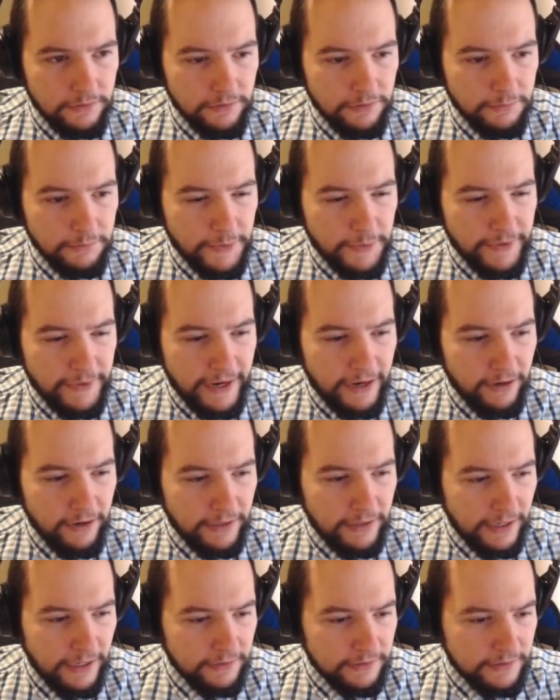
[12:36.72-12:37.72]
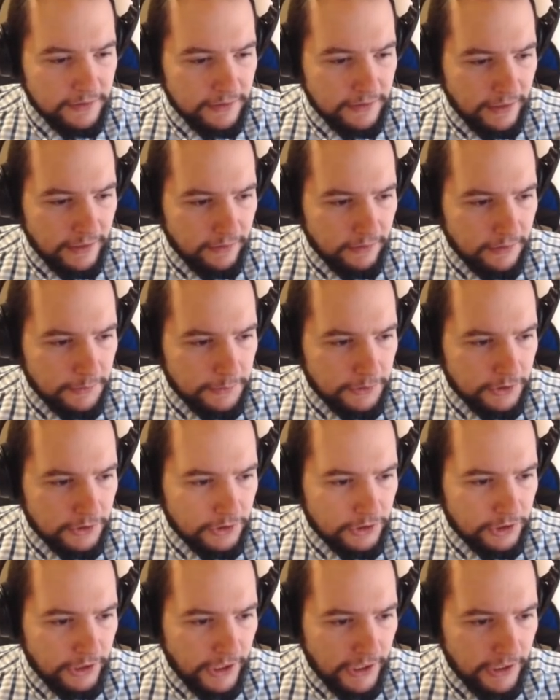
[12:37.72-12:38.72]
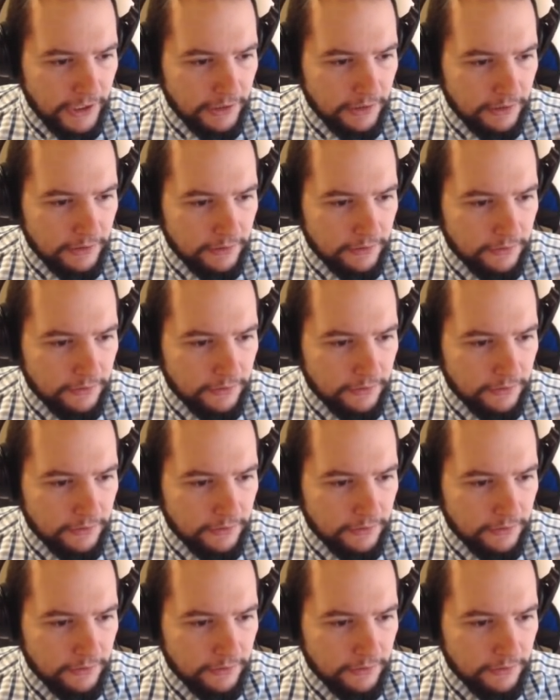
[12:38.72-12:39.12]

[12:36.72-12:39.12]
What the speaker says: Or maybe Howard Hound Snout. Let me just check.